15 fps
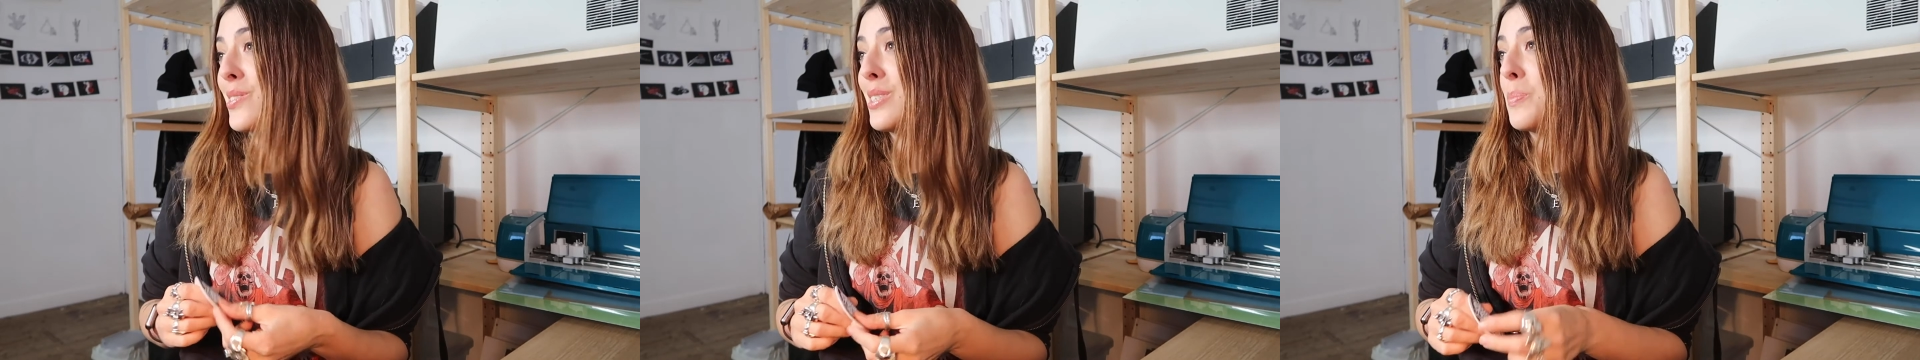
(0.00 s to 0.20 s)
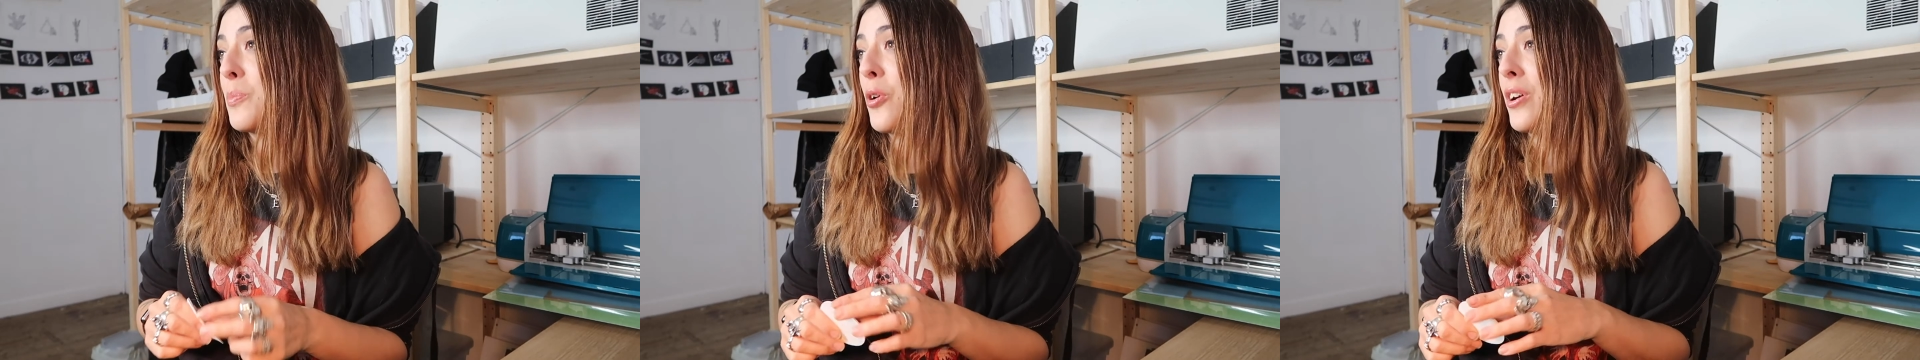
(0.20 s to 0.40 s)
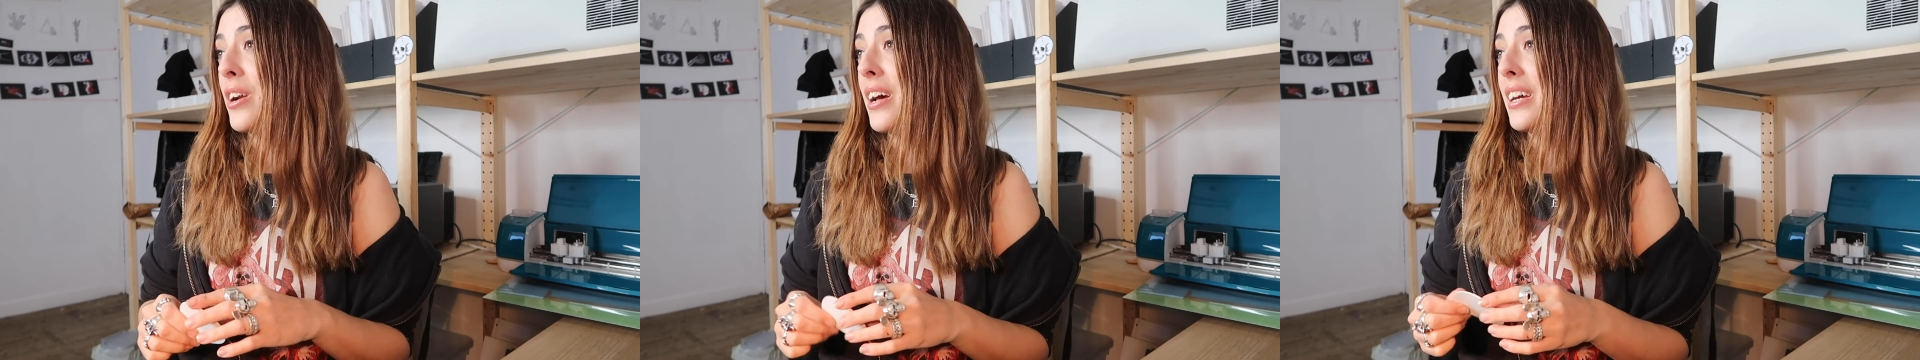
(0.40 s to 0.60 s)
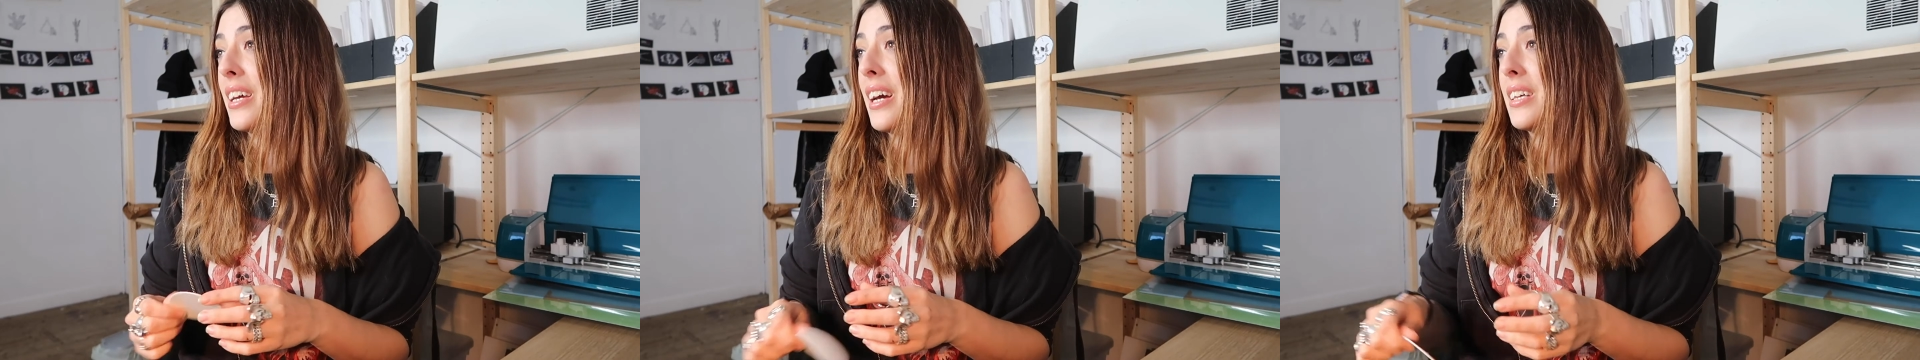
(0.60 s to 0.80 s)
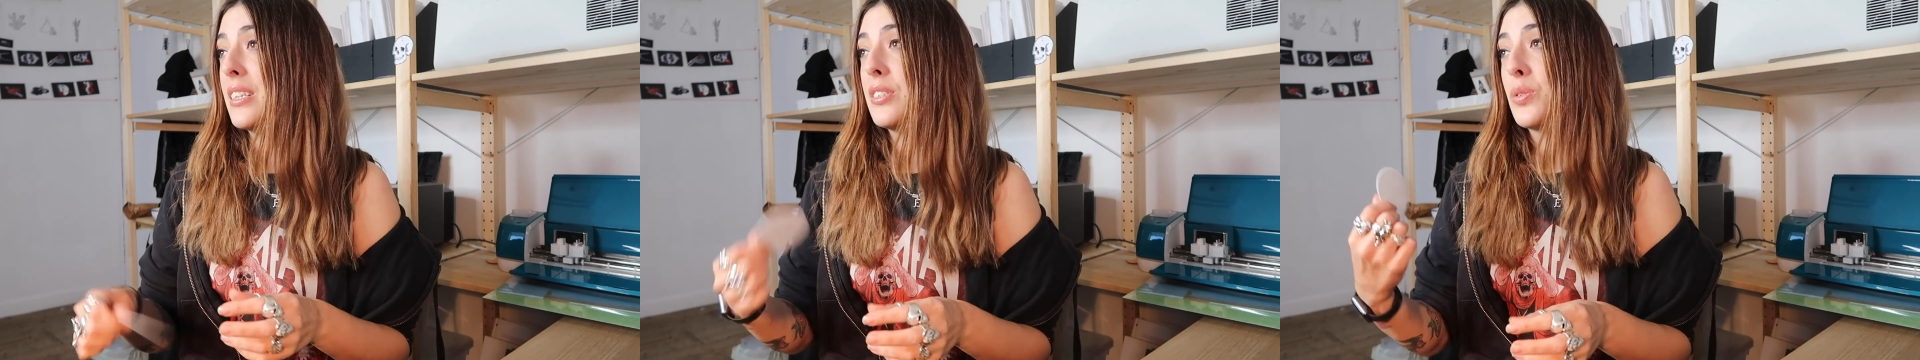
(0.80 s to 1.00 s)
this
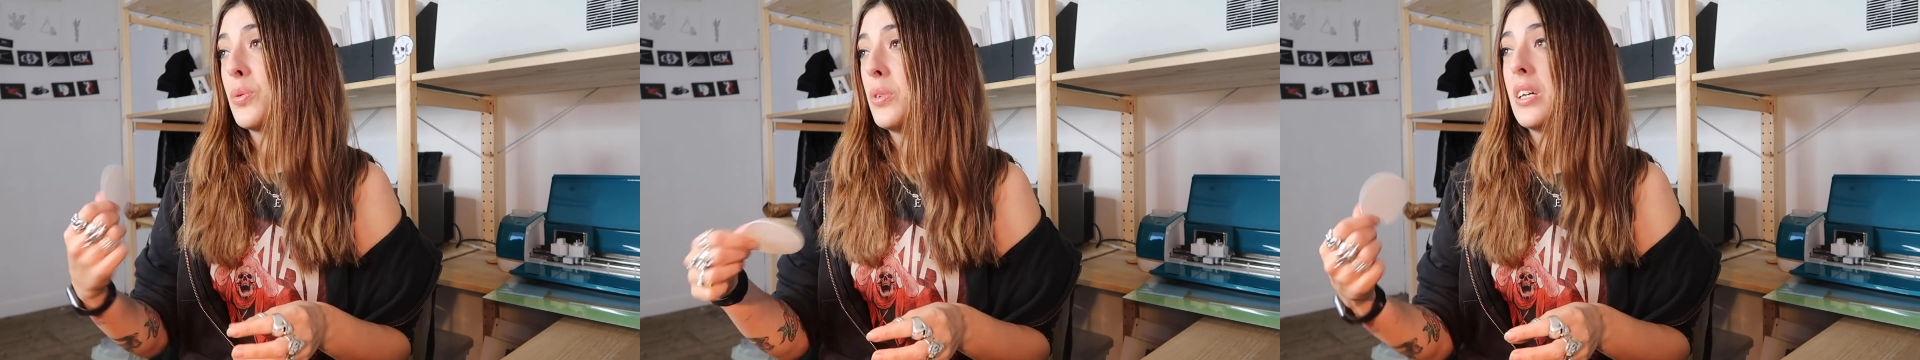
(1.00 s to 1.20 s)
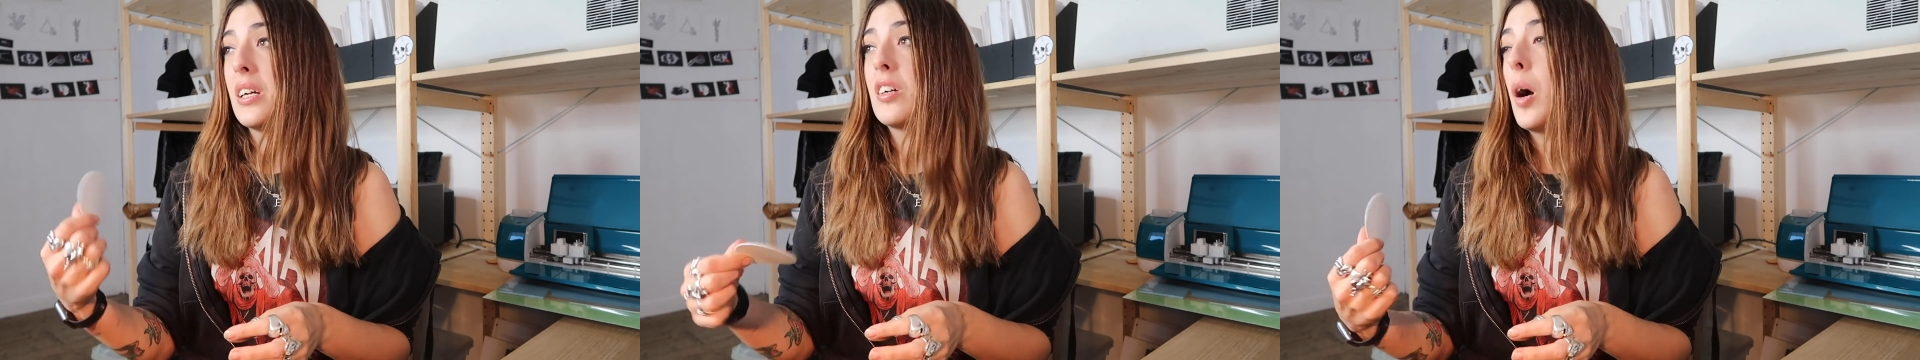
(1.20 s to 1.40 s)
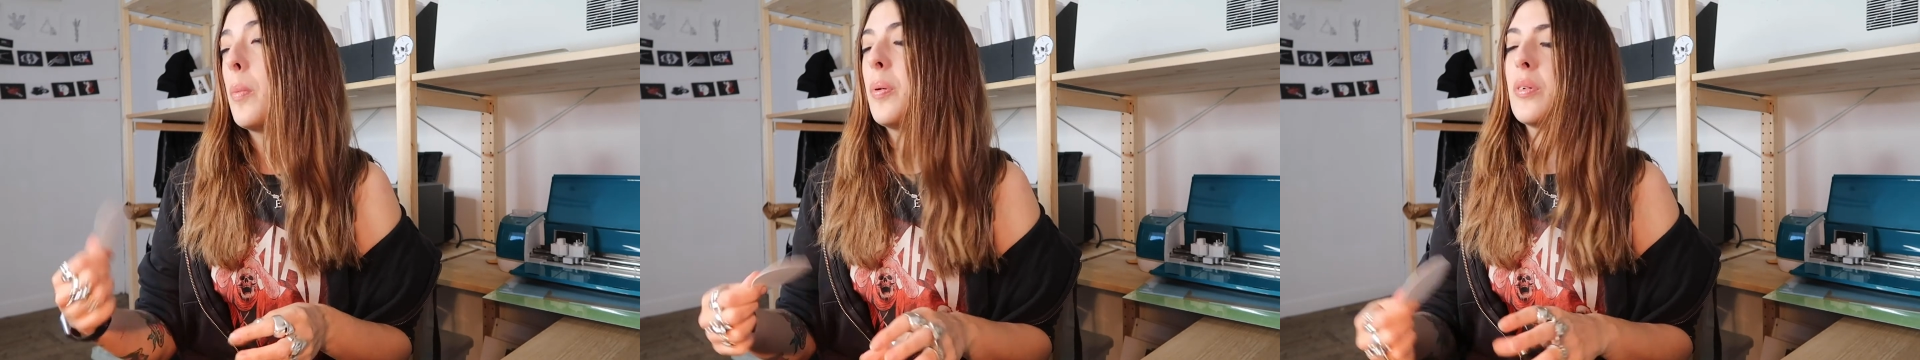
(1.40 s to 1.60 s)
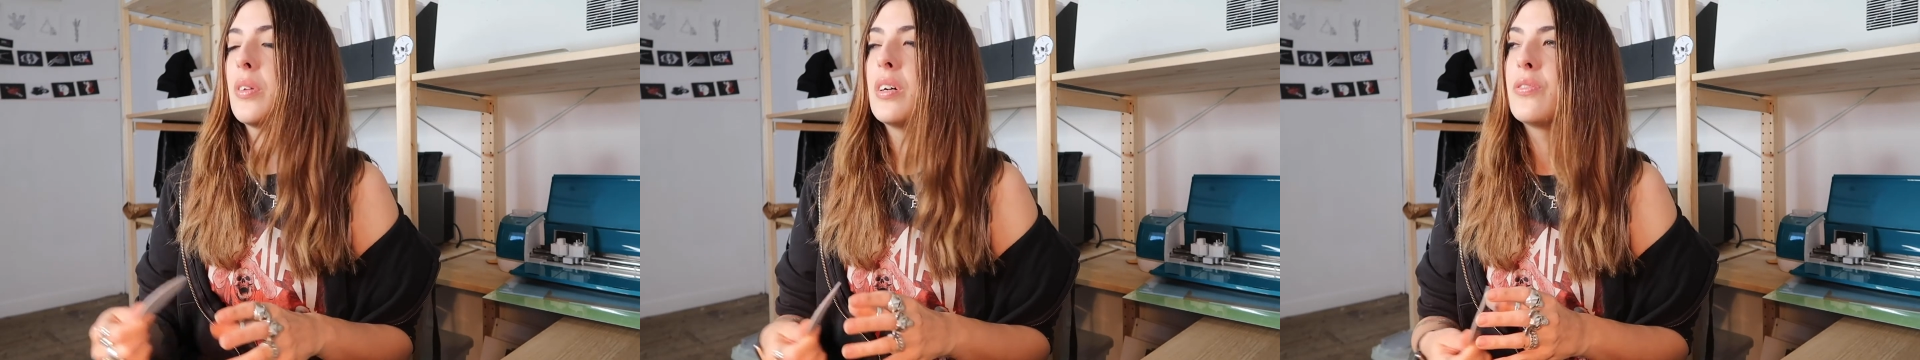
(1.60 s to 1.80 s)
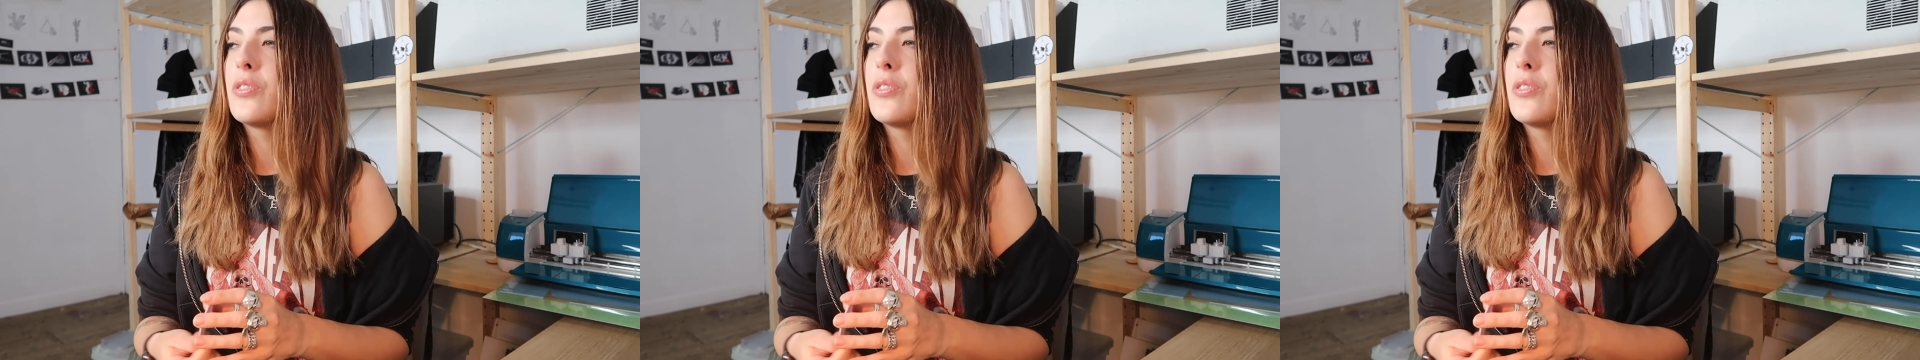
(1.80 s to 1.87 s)
morning and there's only a couple that